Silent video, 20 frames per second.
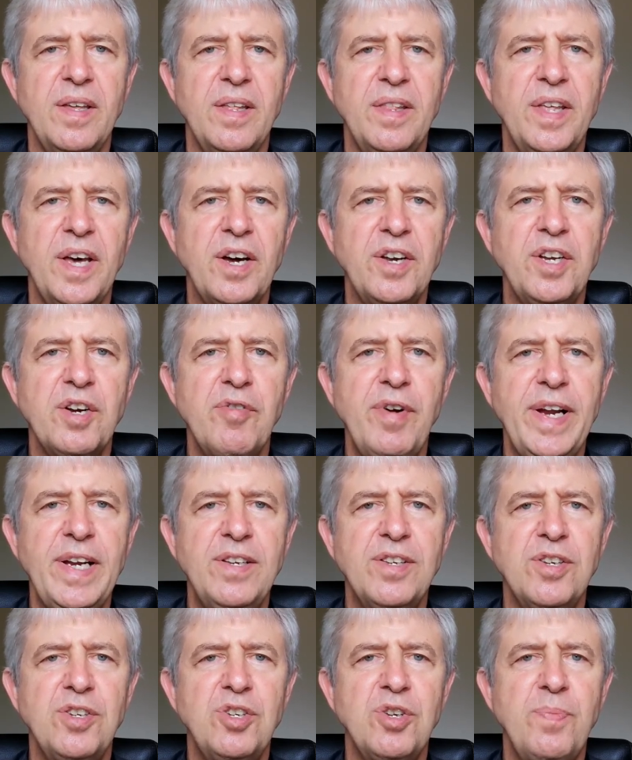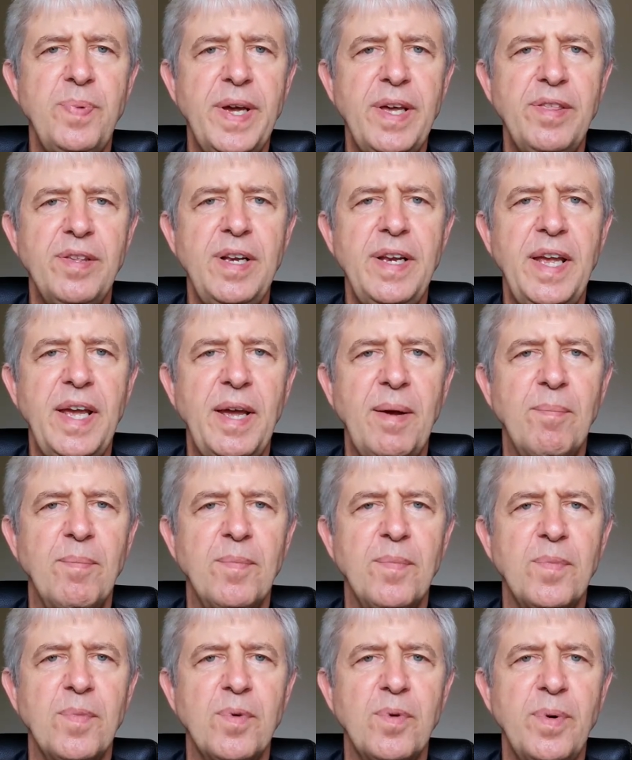They are directed to
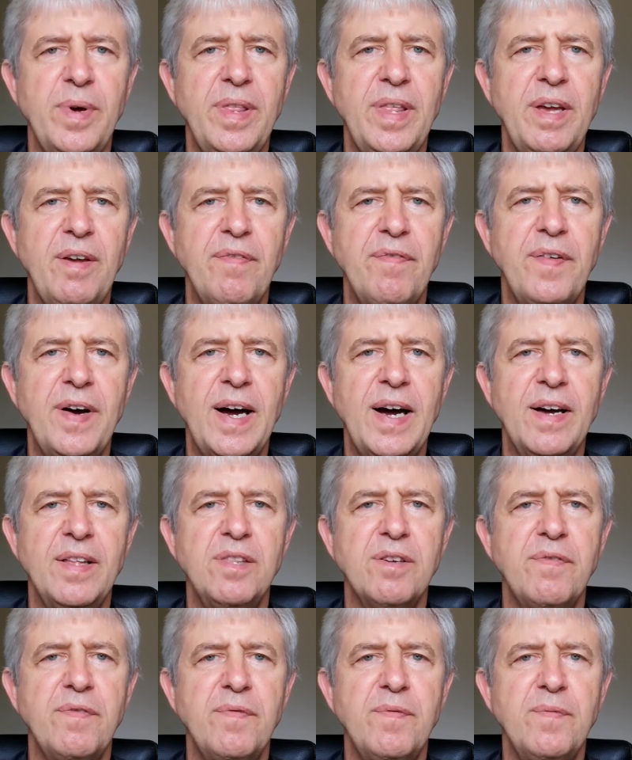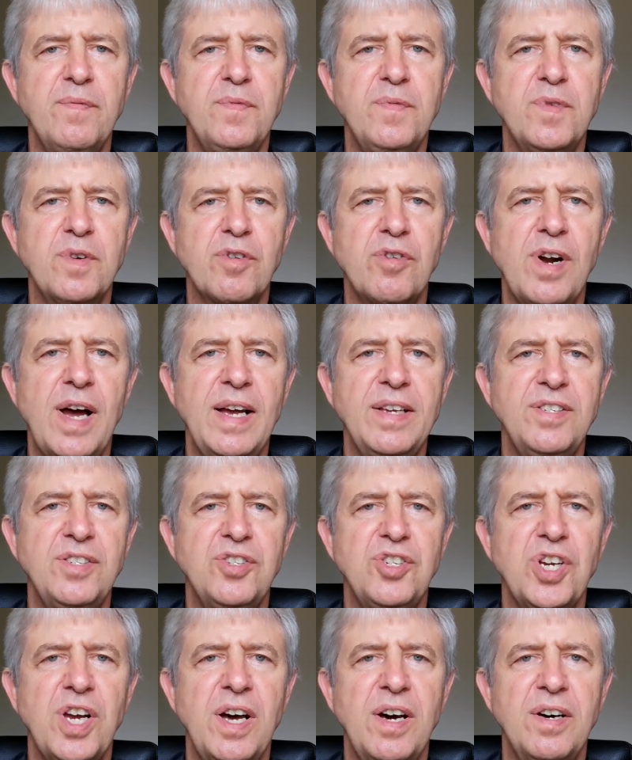Bethlehem, where they find the Christ
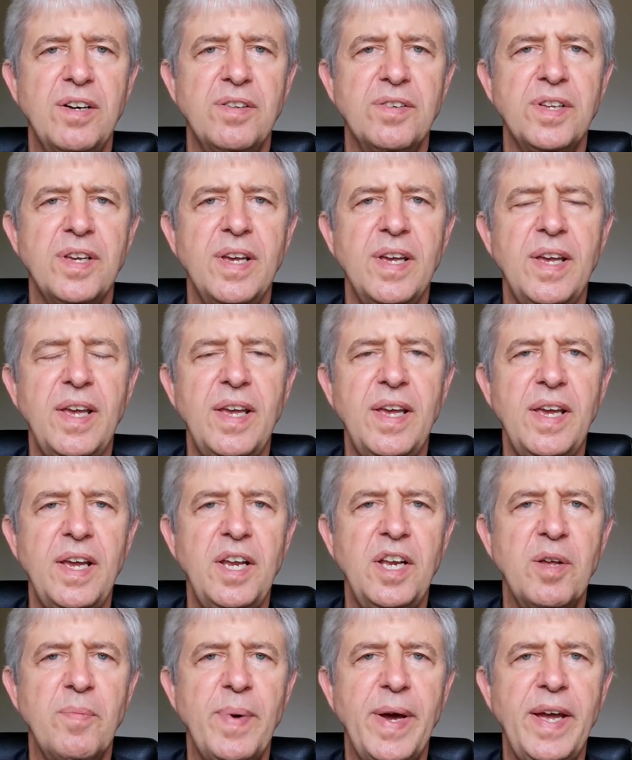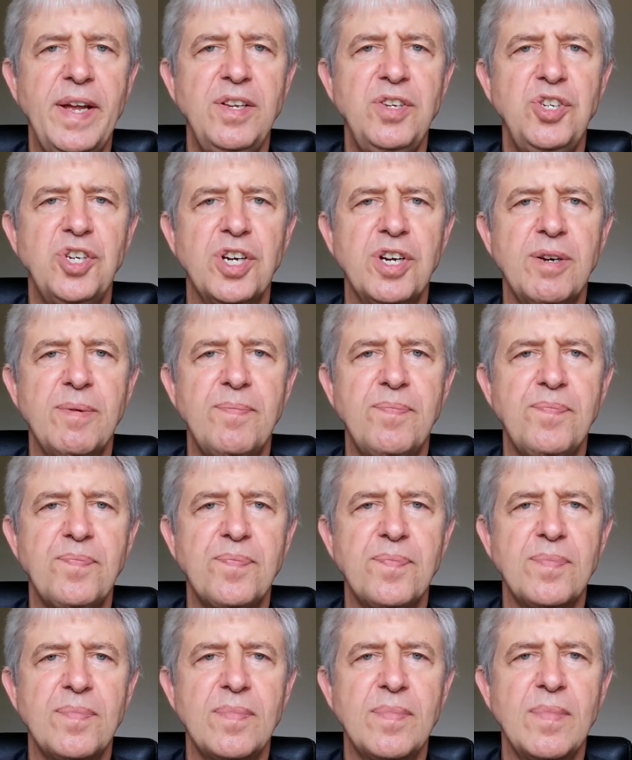child in a manger.
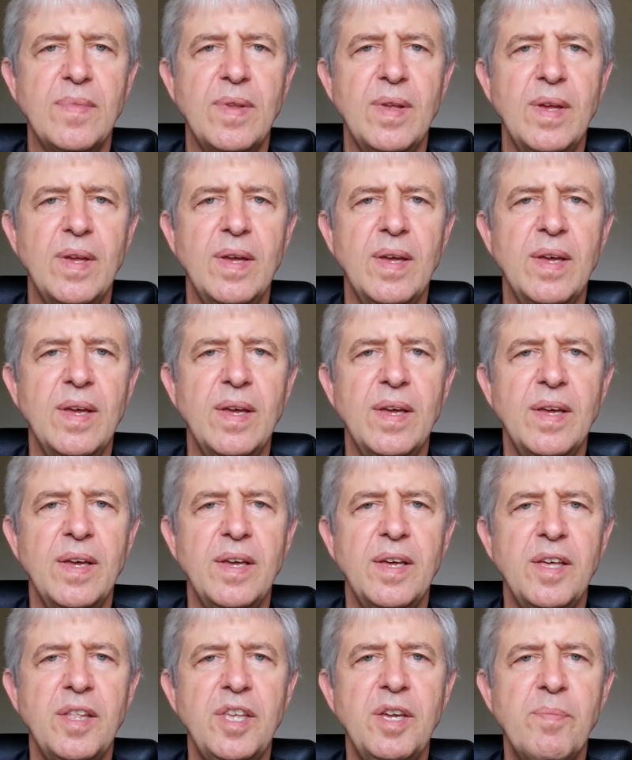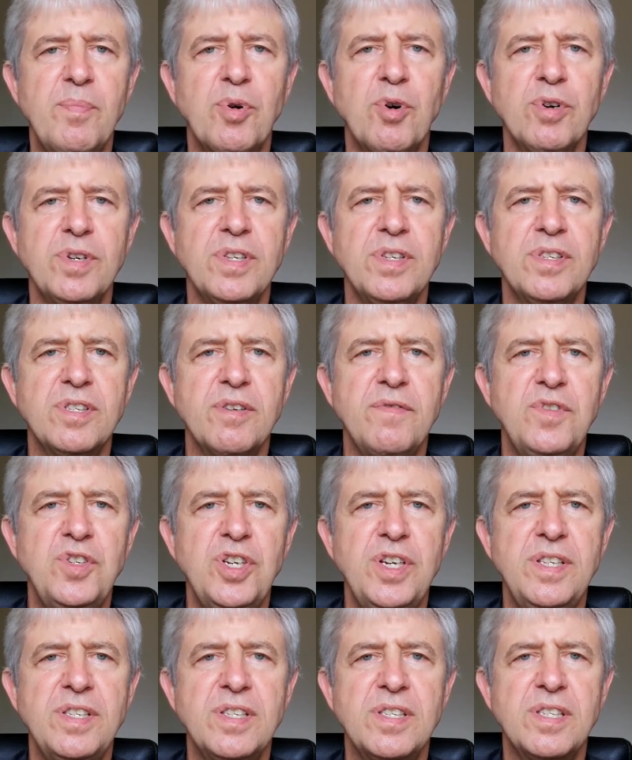The importance of
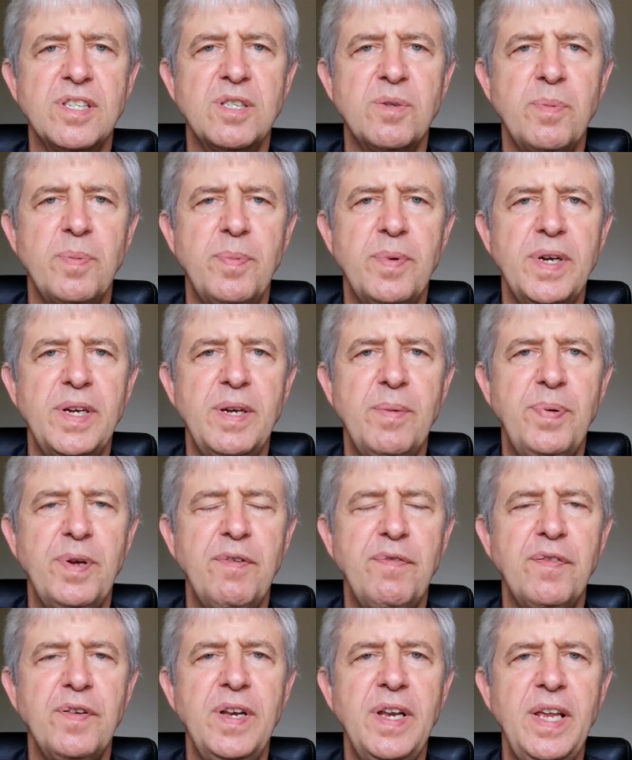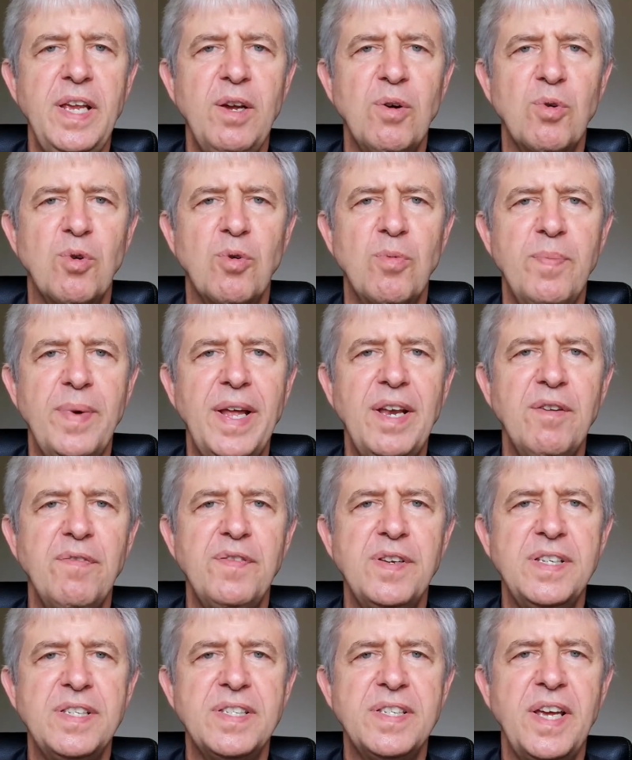Jesus' epiphany or
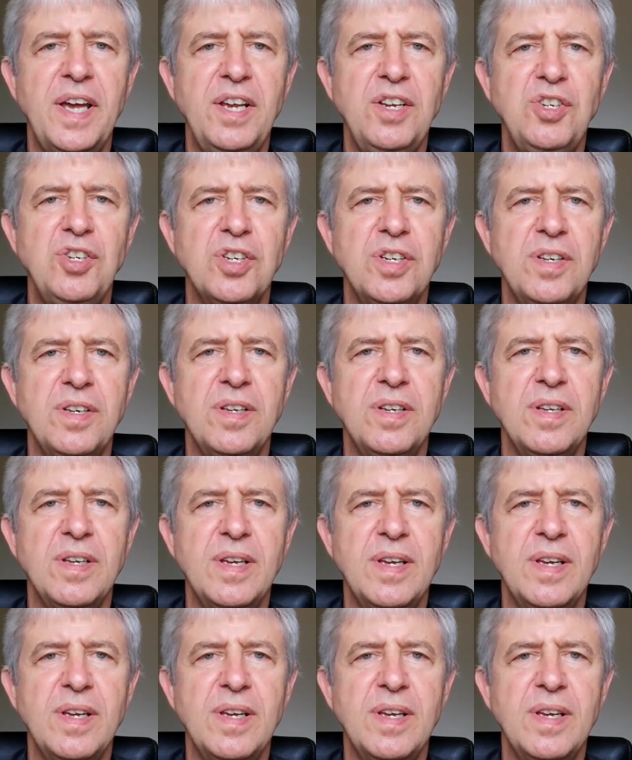manifestation